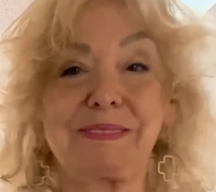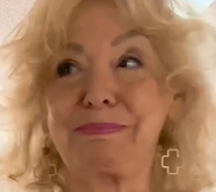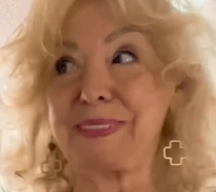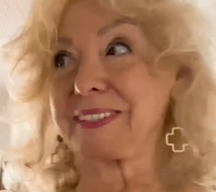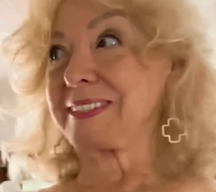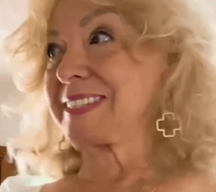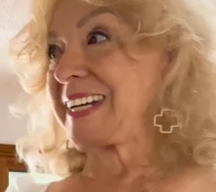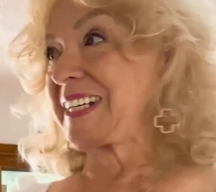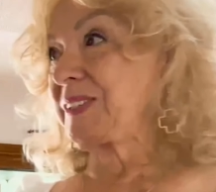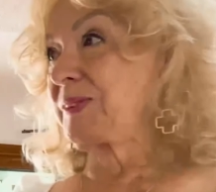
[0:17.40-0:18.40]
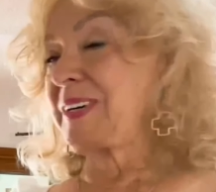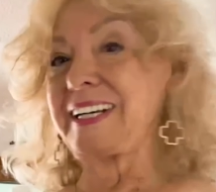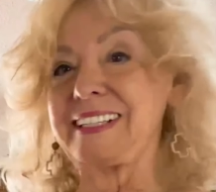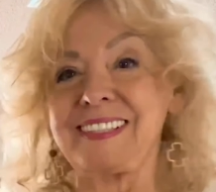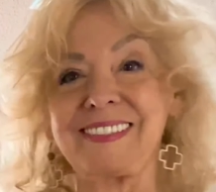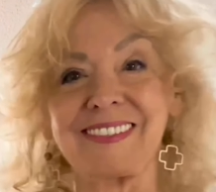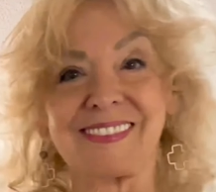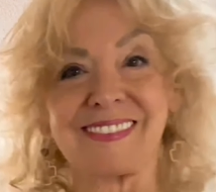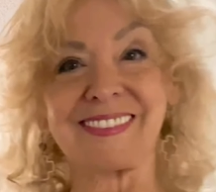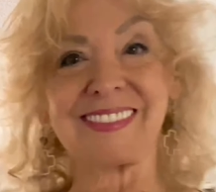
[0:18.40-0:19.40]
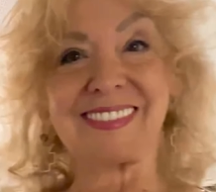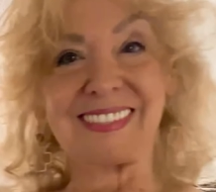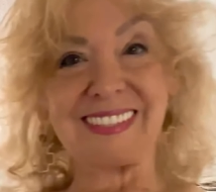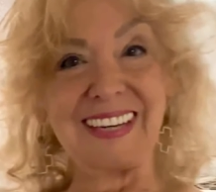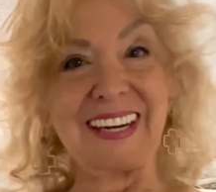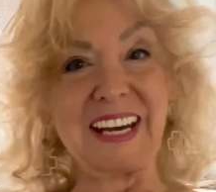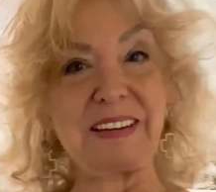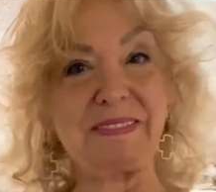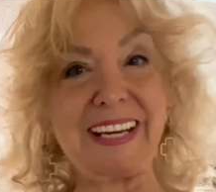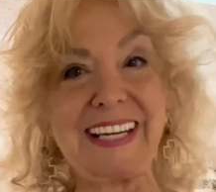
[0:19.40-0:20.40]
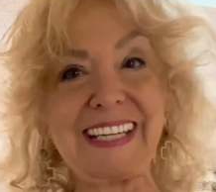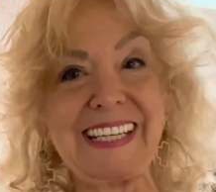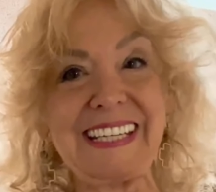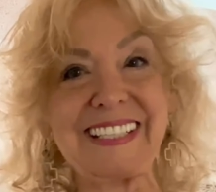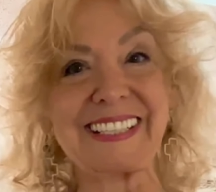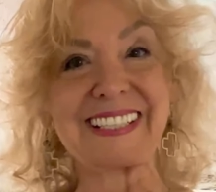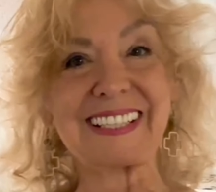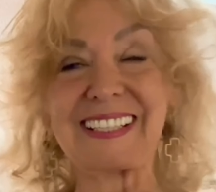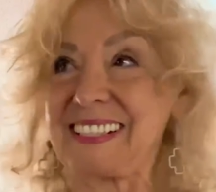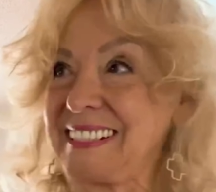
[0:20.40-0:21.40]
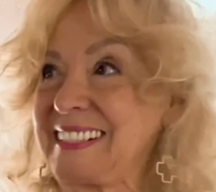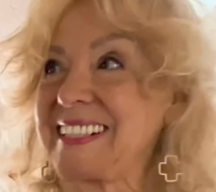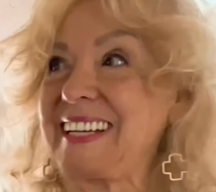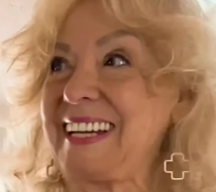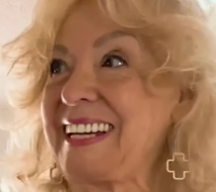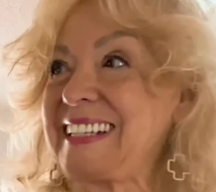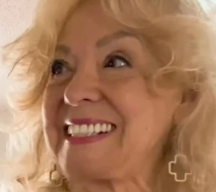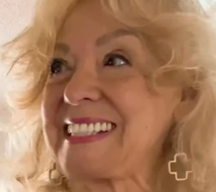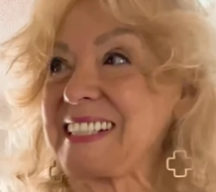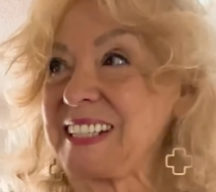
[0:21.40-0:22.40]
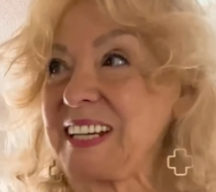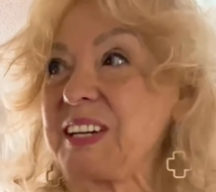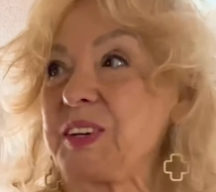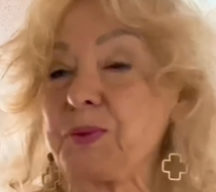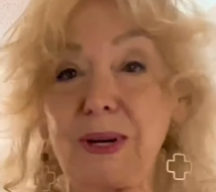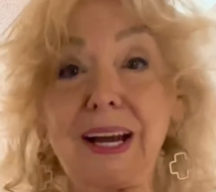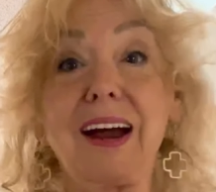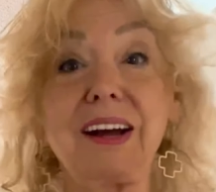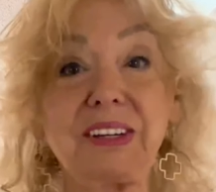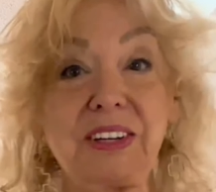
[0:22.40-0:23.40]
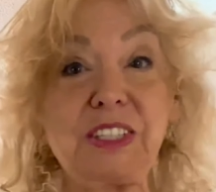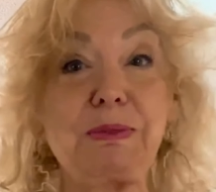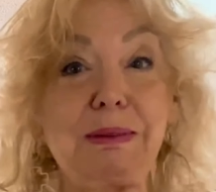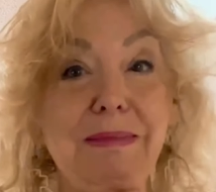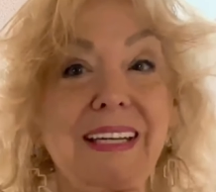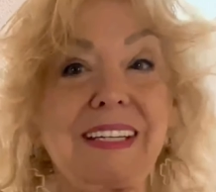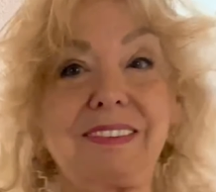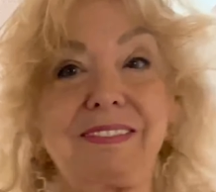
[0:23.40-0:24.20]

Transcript: Bill is 81 and I'm 80. And we are going to be making a